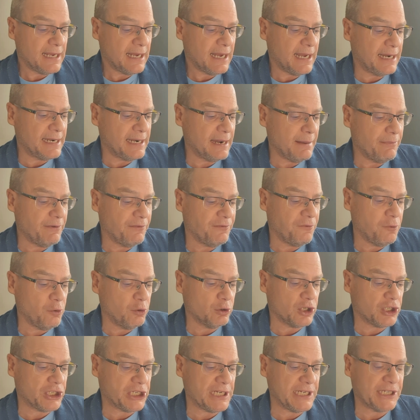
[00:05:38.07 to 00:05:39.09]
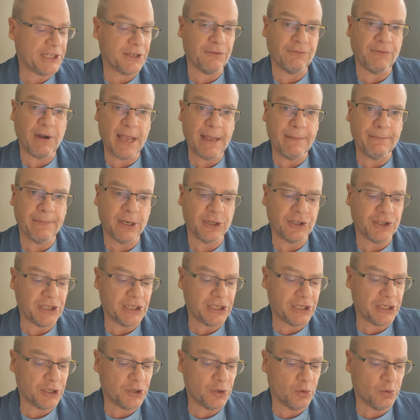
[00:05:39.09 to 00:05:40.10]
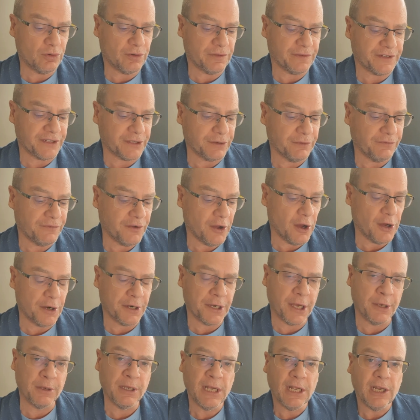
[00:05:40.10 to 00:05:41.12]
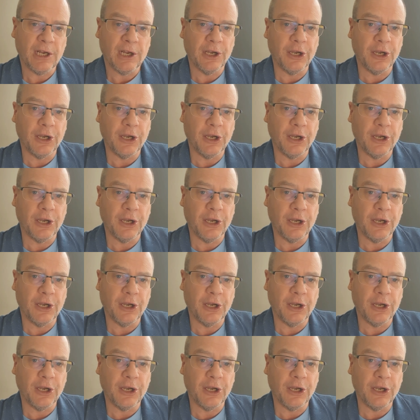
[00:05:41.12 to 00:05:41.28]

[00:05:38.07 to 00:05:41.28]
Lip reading: number 4, She's a Rainbow. She's the daughter of Silvano.